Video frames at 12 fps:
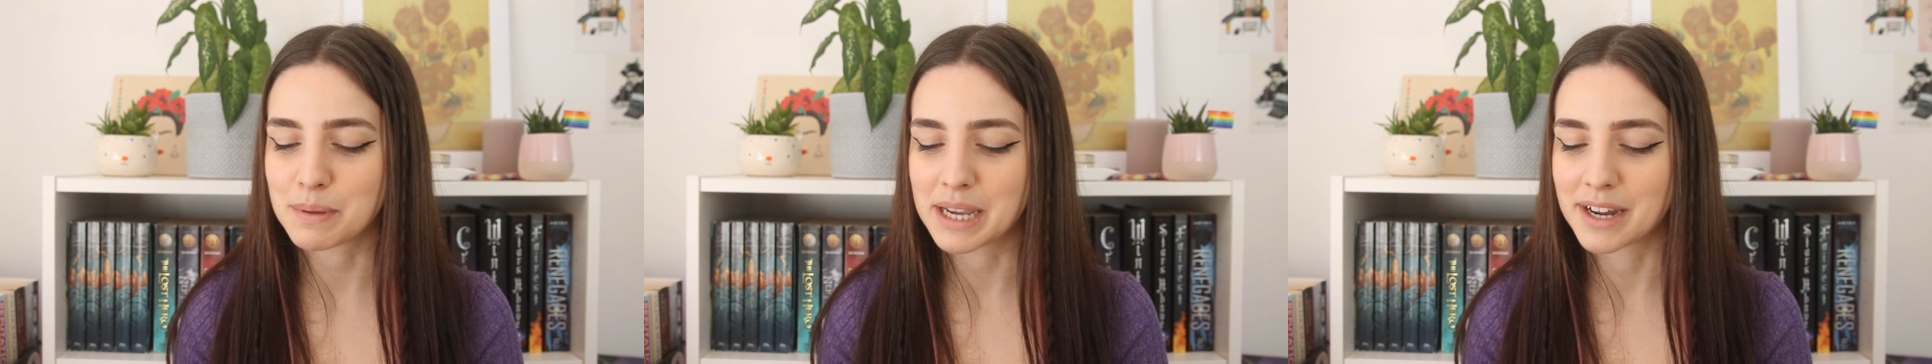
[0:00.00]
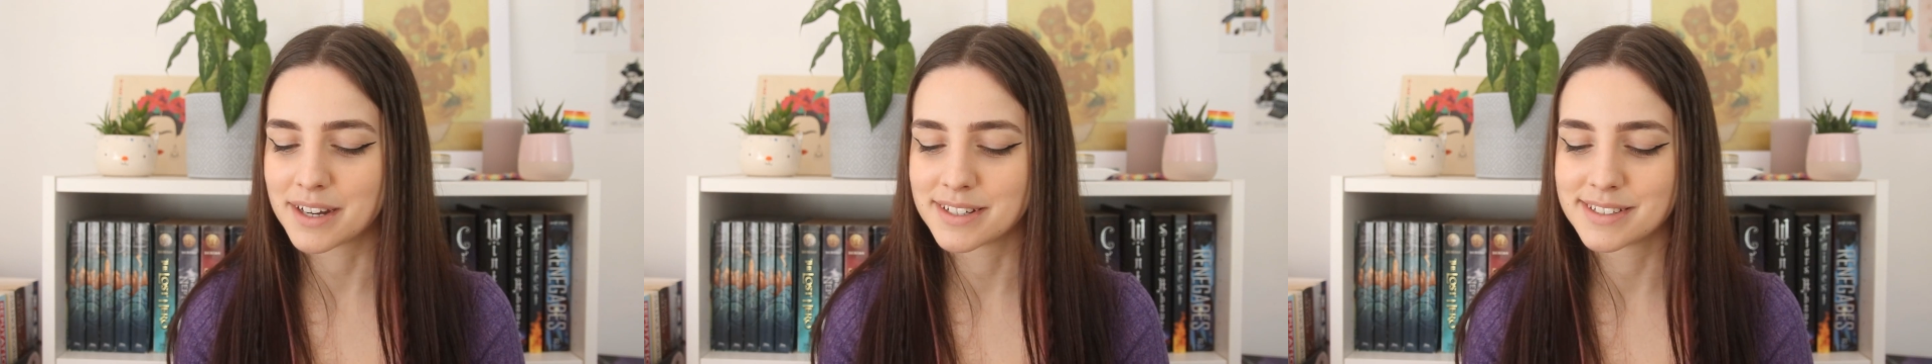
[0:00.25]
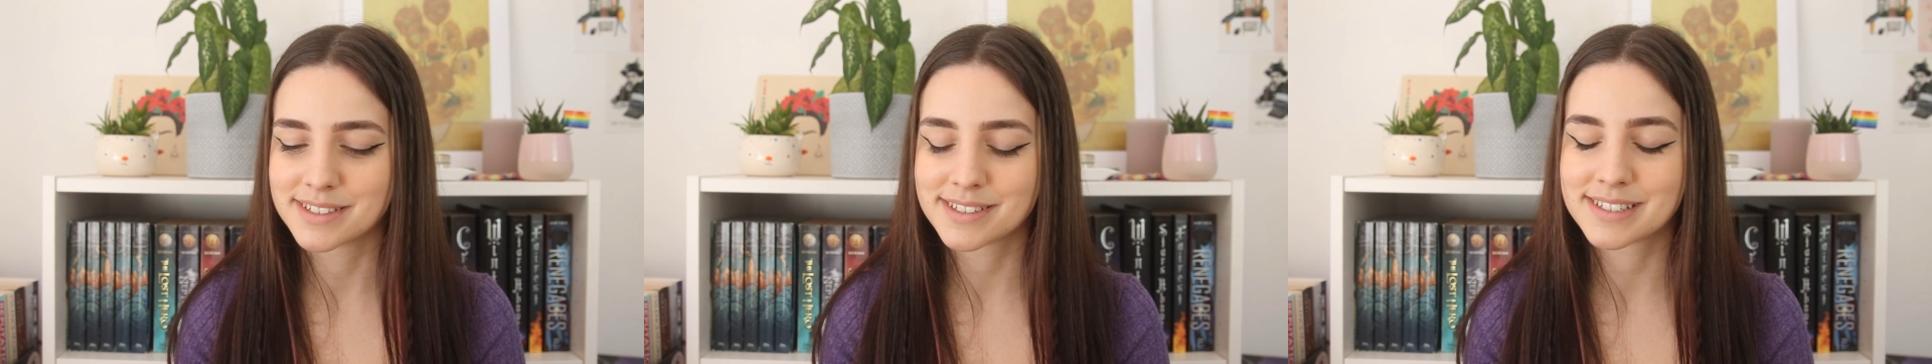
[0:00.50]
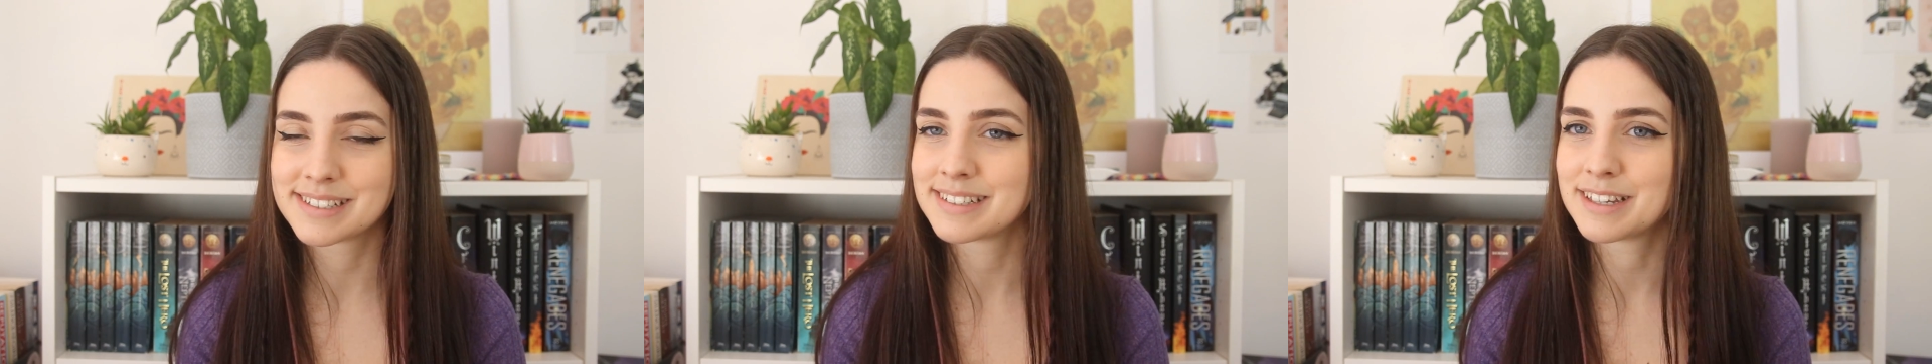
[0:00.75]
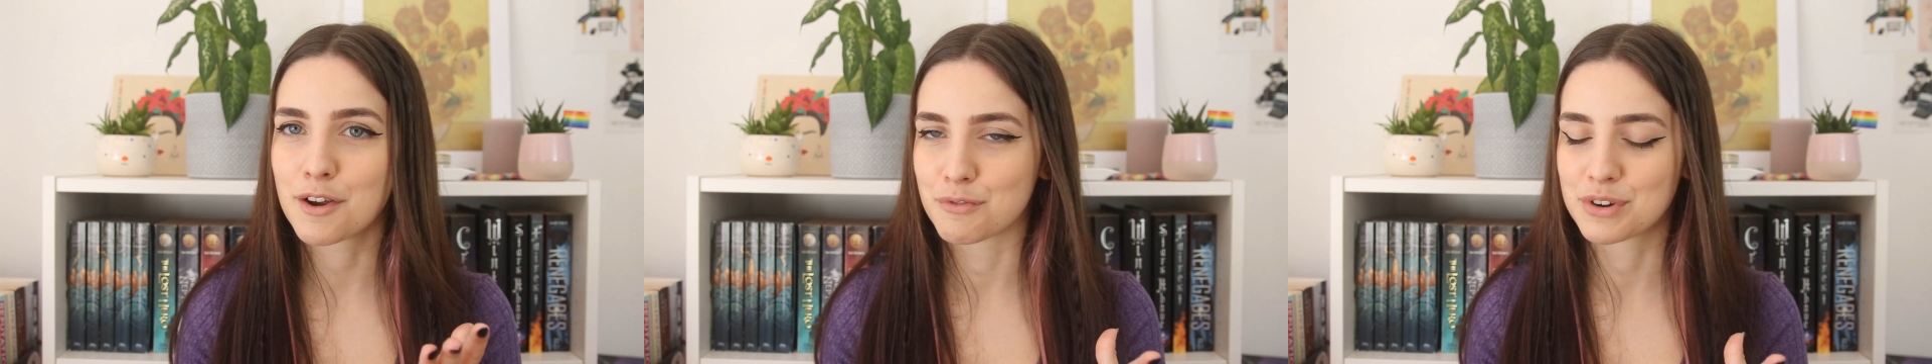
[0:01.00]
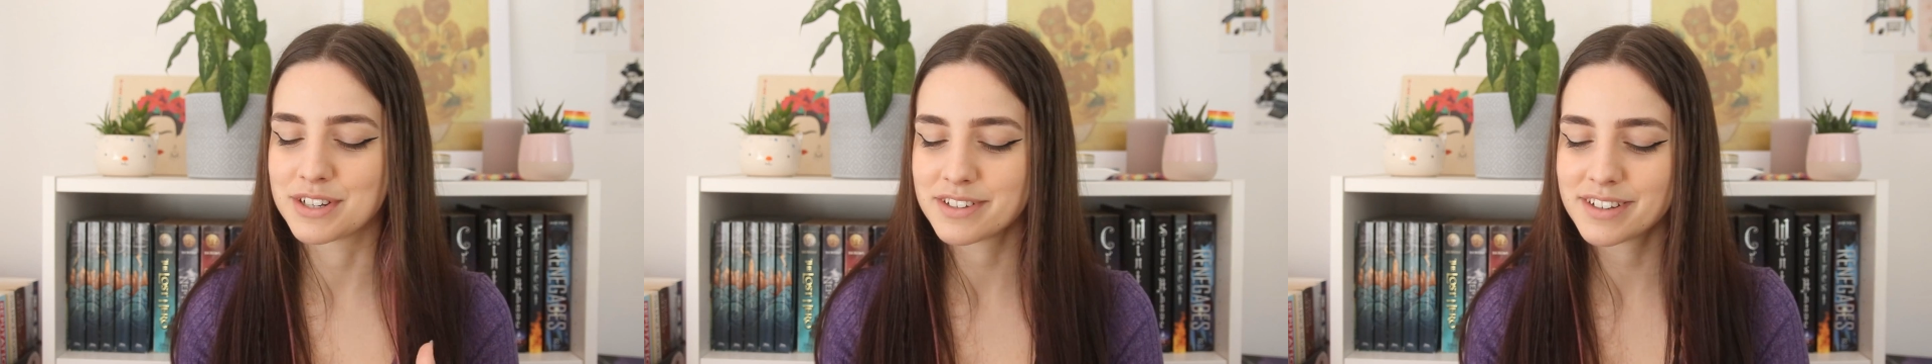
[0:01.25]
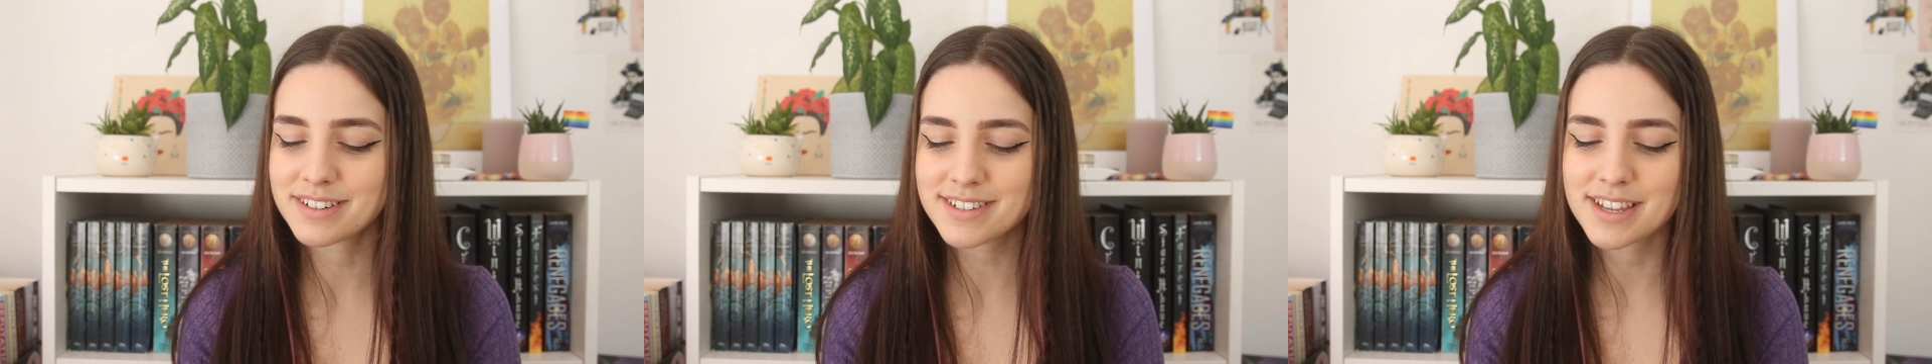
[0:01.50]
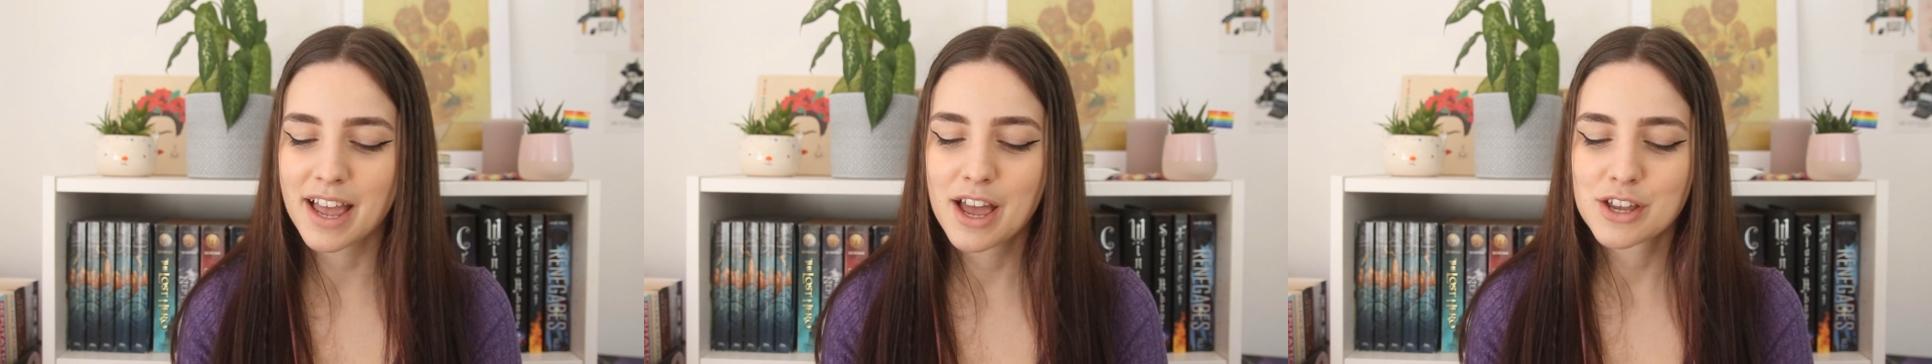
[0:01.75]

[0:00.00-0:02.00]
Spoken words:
because of reasons.